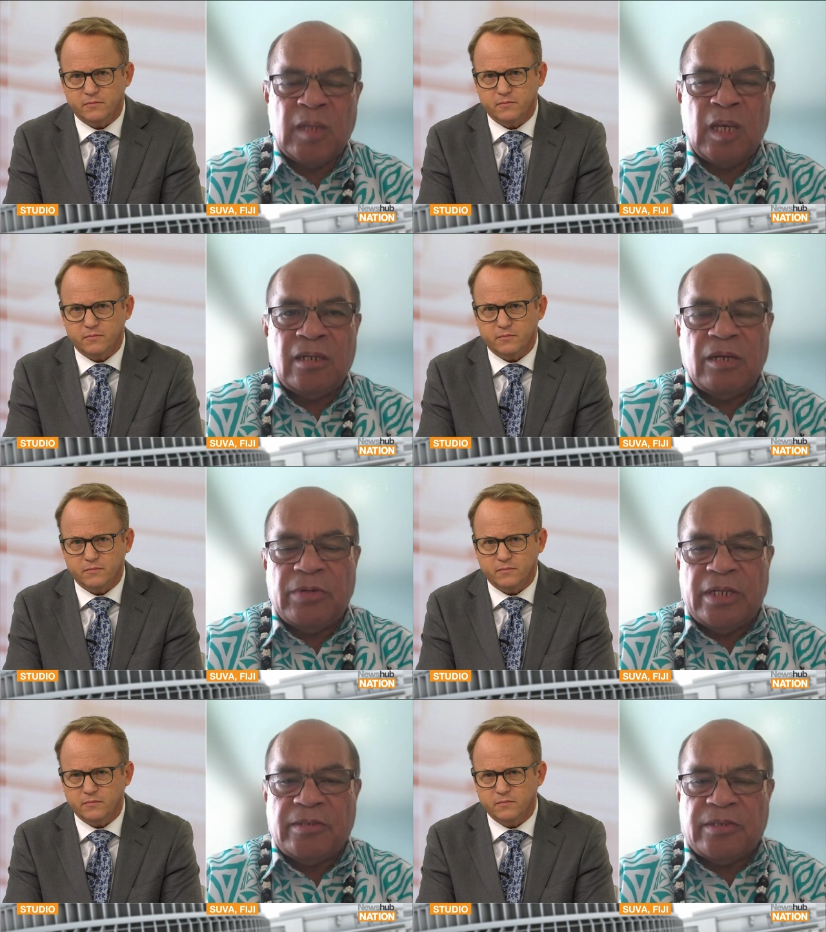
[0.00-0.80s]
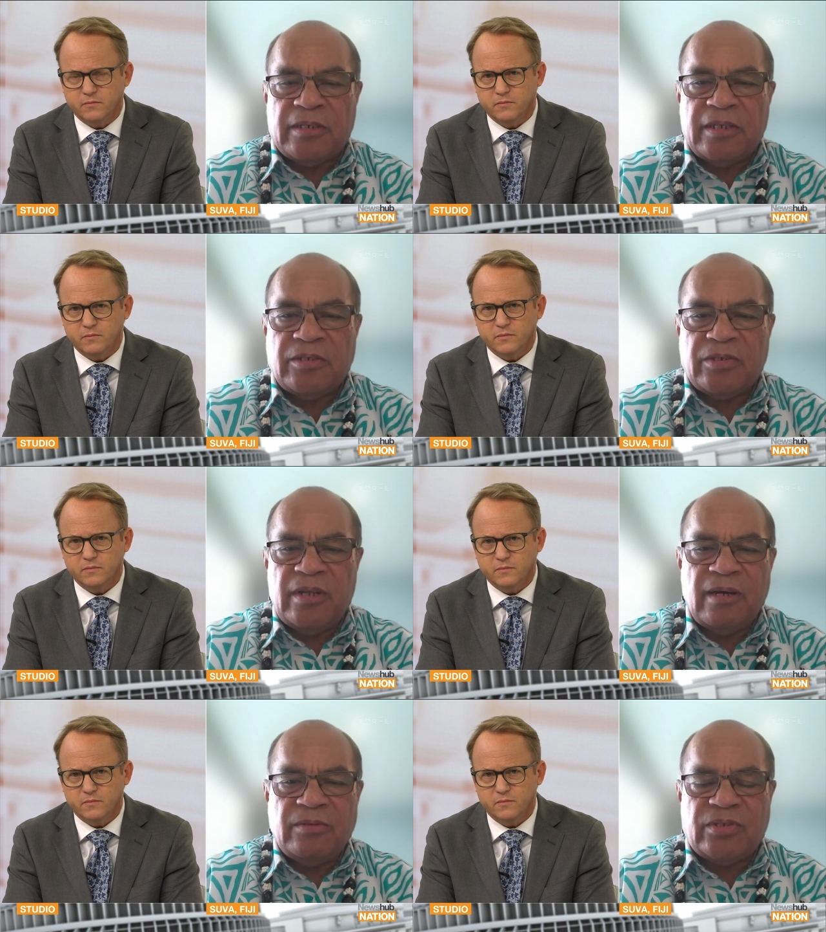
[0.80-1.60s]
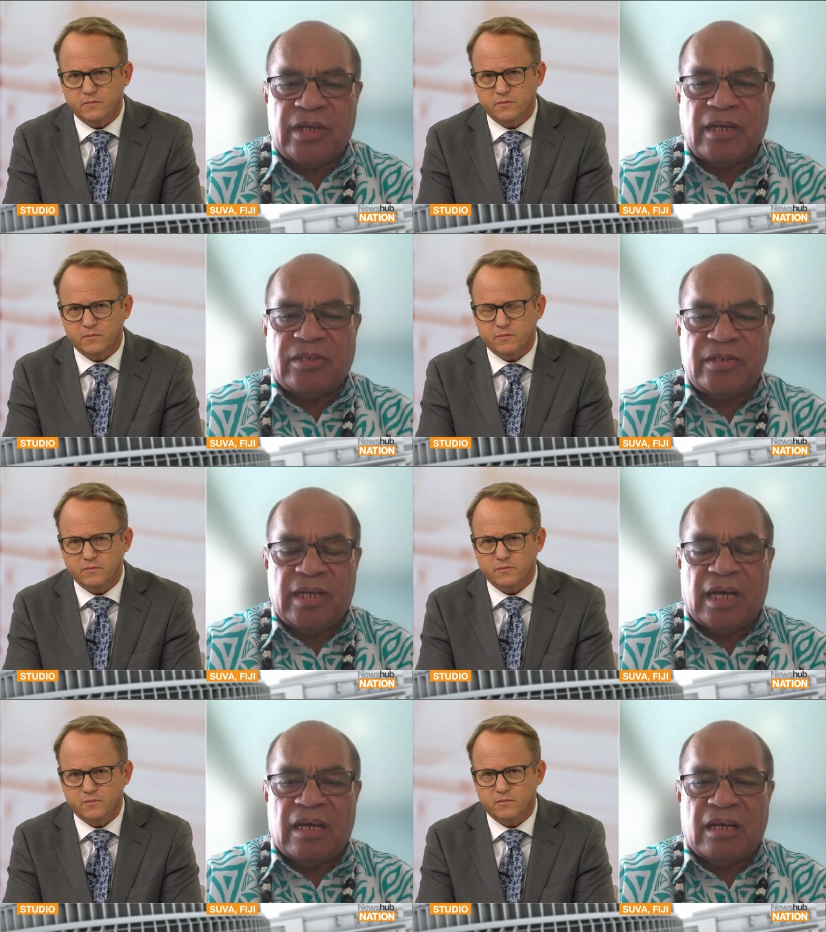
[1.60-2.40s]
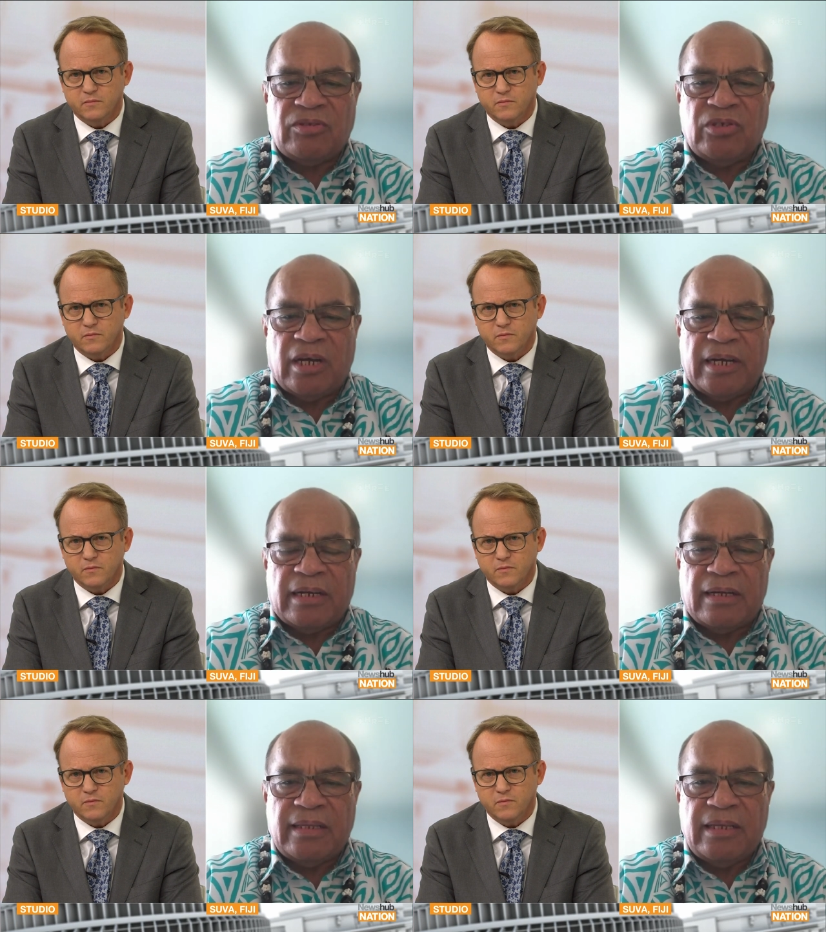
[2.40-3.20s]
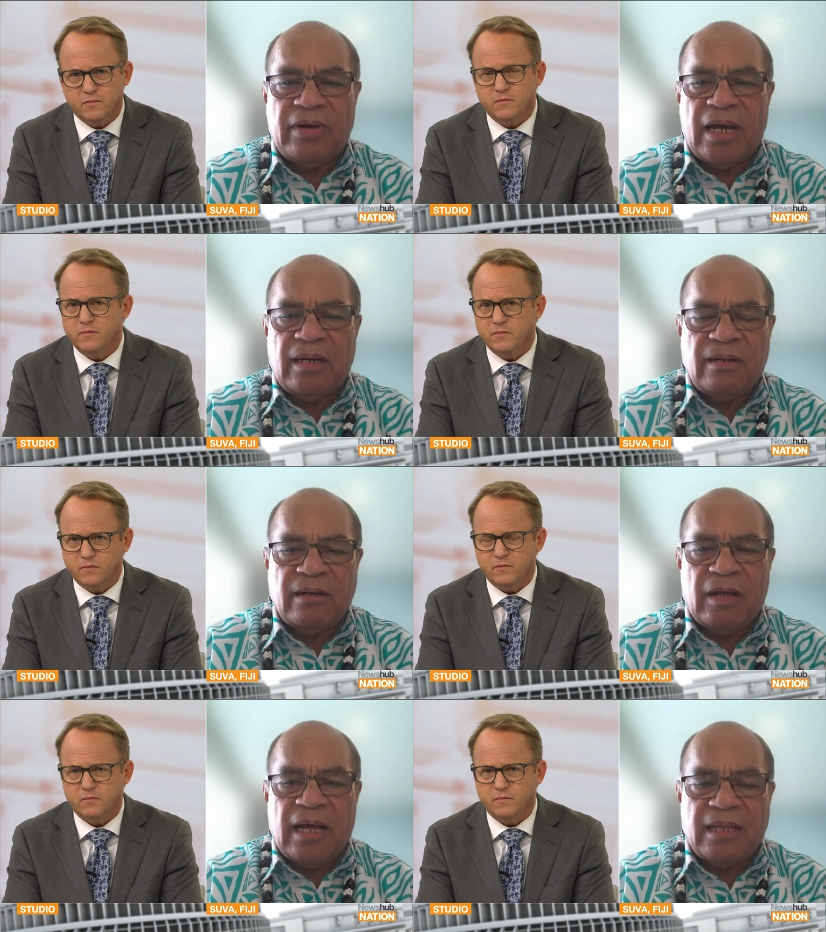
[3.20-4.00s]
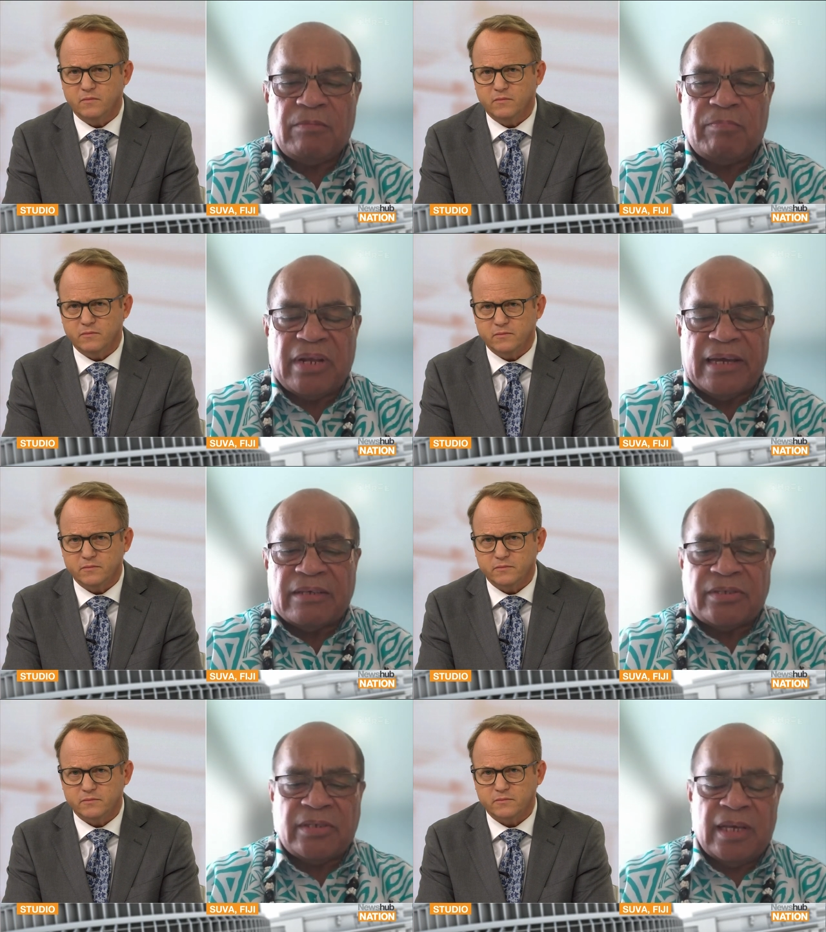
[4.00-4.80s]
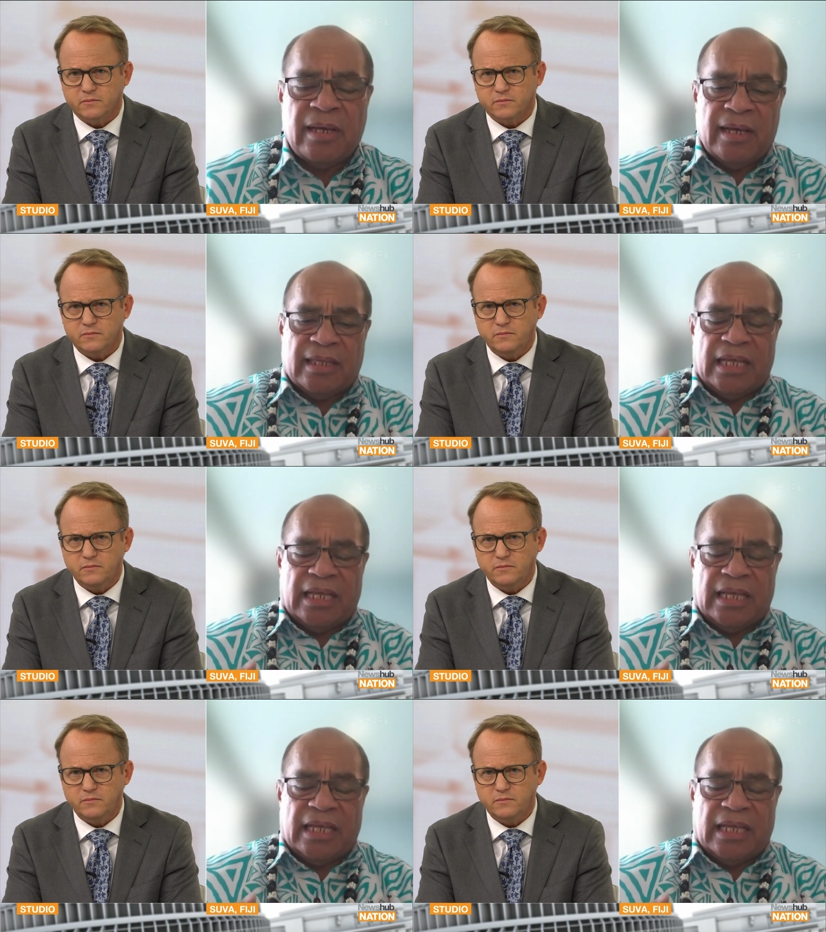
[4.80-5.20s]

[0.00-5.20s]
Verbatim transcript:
Speaker 1: No, it isn't. It's not just uh, China. There are a lot of other players that